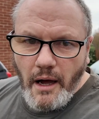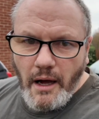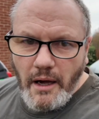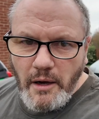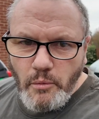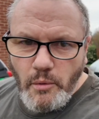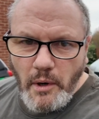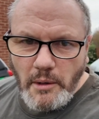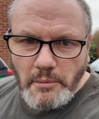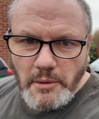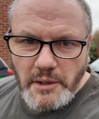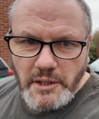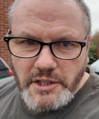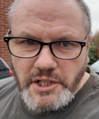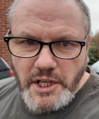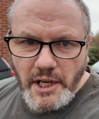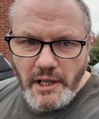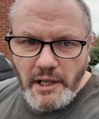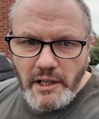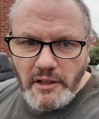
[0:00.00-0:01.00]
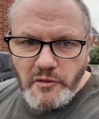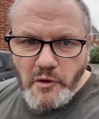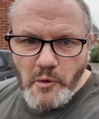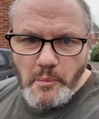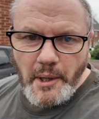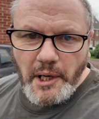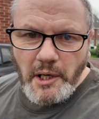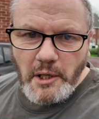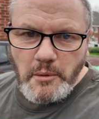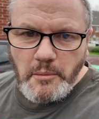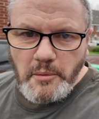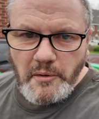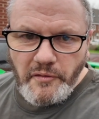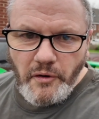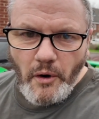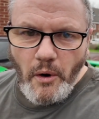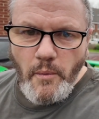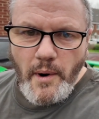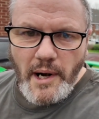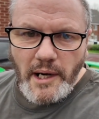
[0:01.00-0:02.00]
Hi and welcome to the channel. If you've been here
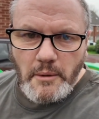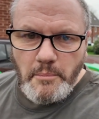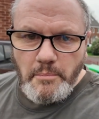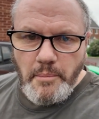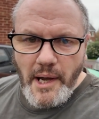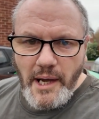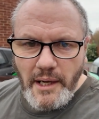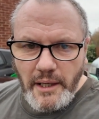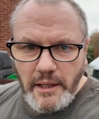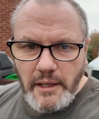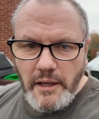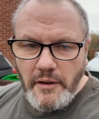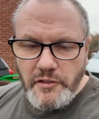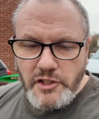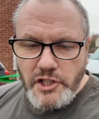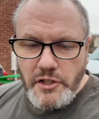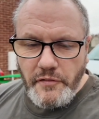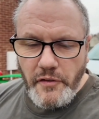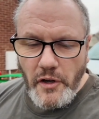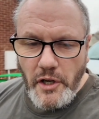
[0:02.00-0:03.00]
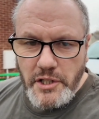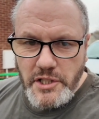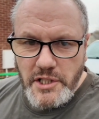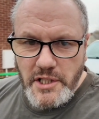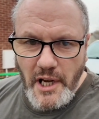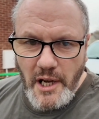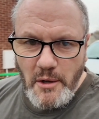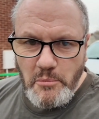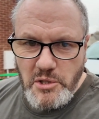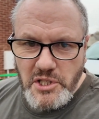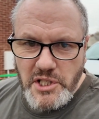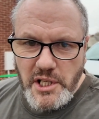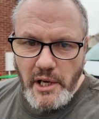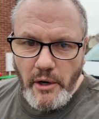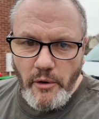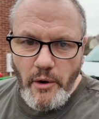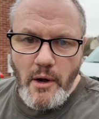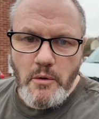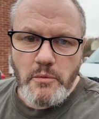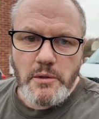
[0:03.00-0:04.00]
before, welcome back. If it's your first time,
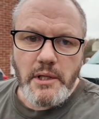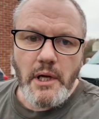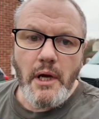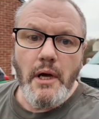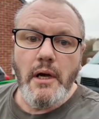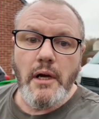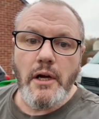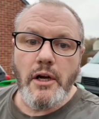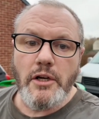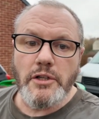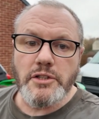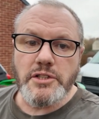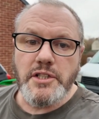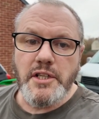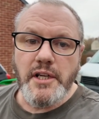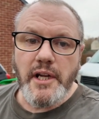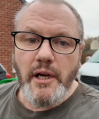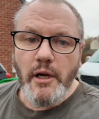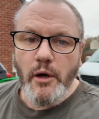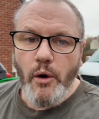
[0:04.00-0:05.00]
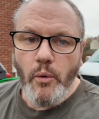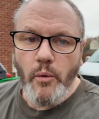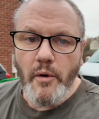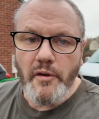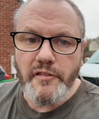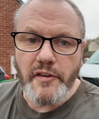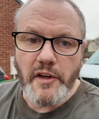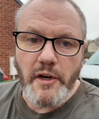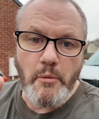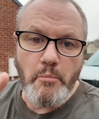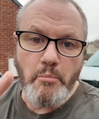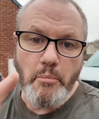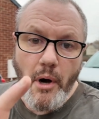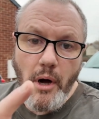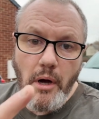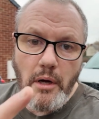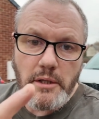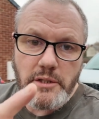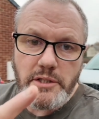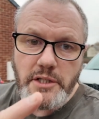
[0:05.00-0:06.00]
stick around, because today we're fitting
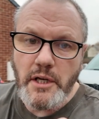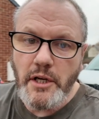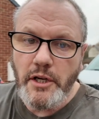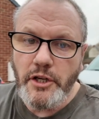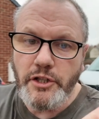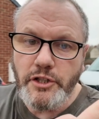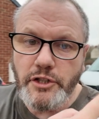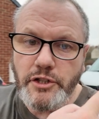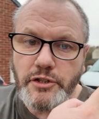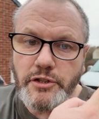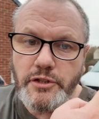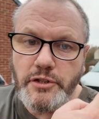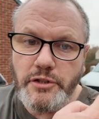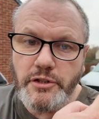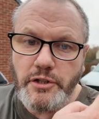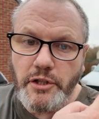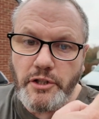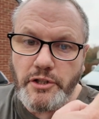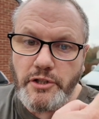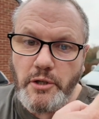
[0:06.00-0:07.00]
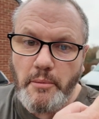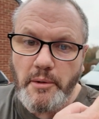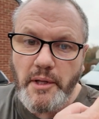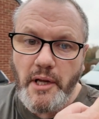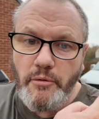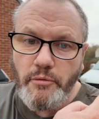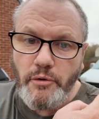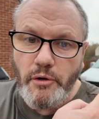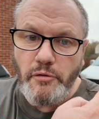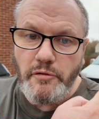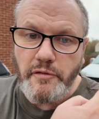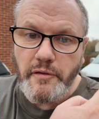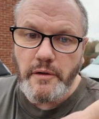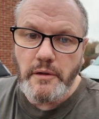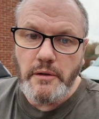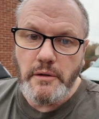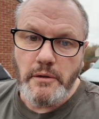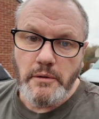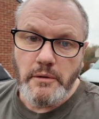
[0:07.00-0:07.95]
bars to the top of that roof.